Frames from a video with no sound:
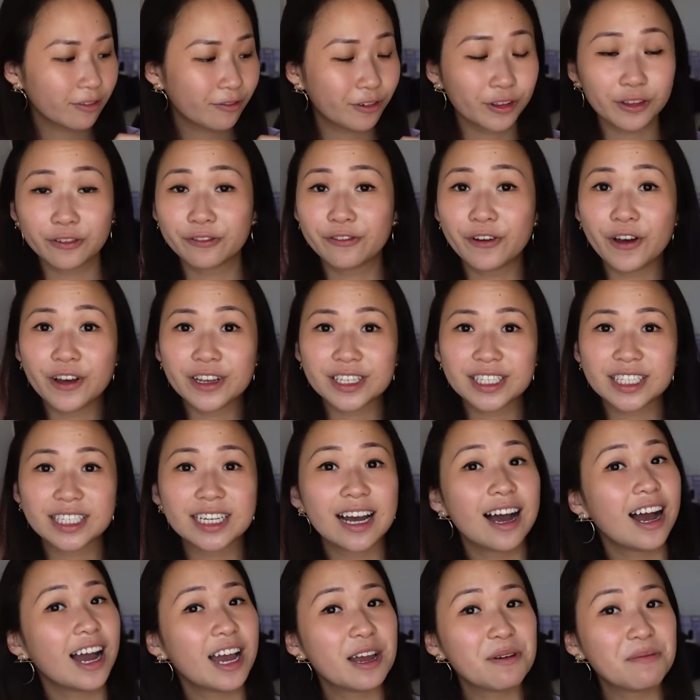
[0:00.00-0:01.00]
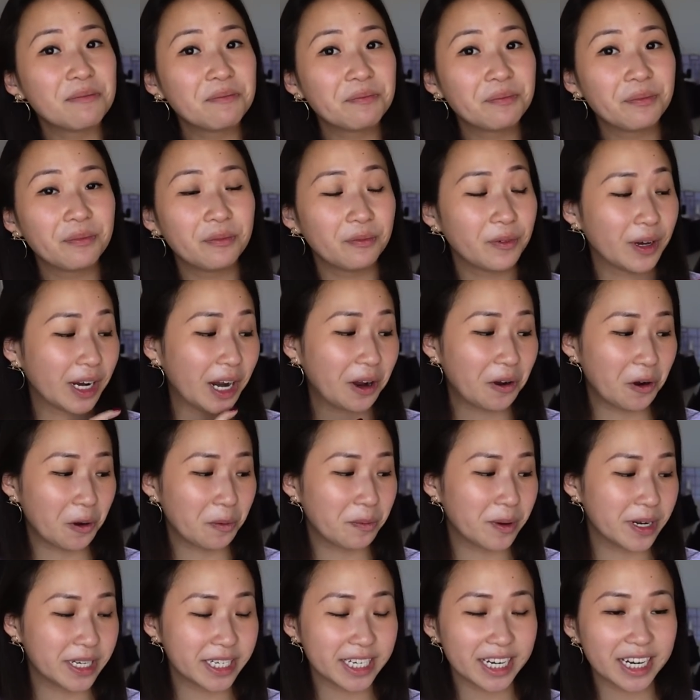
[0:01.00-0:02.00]
For the first time when I
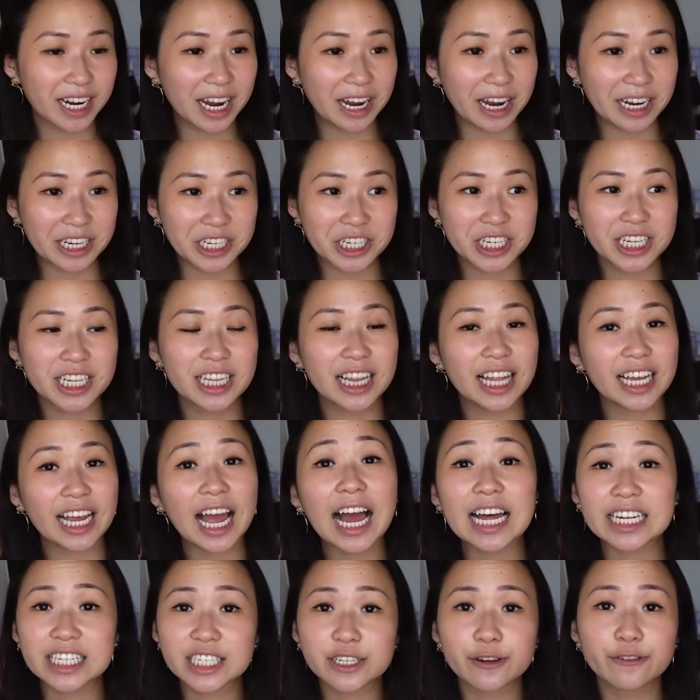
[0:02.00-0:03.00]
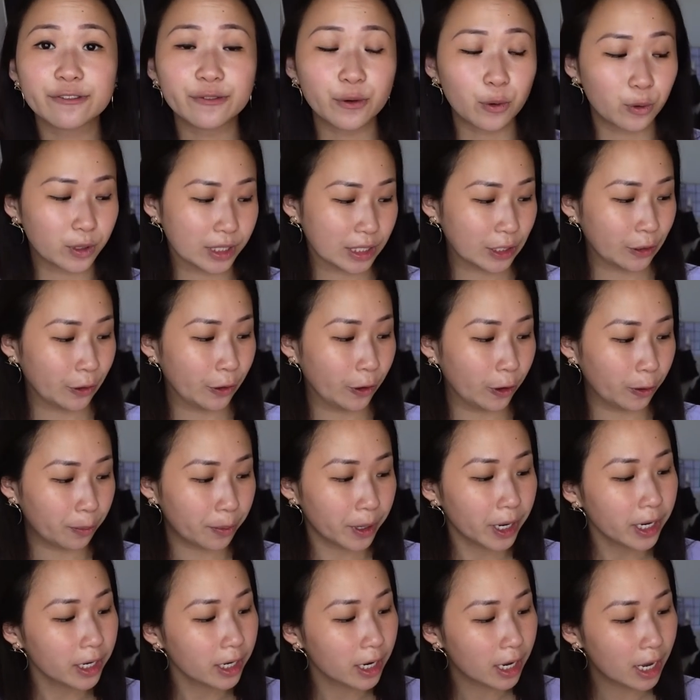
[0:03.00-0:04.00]
opened it, I actually like had to force it
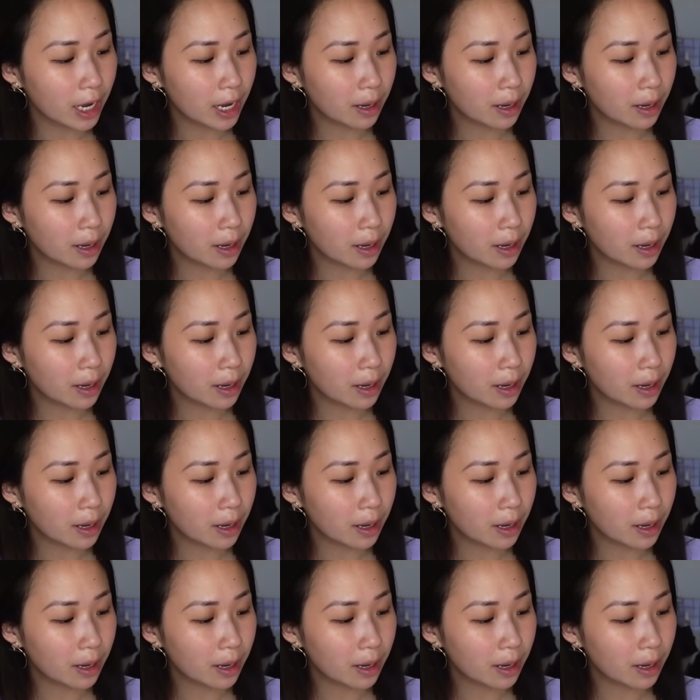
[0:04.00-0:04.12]
open,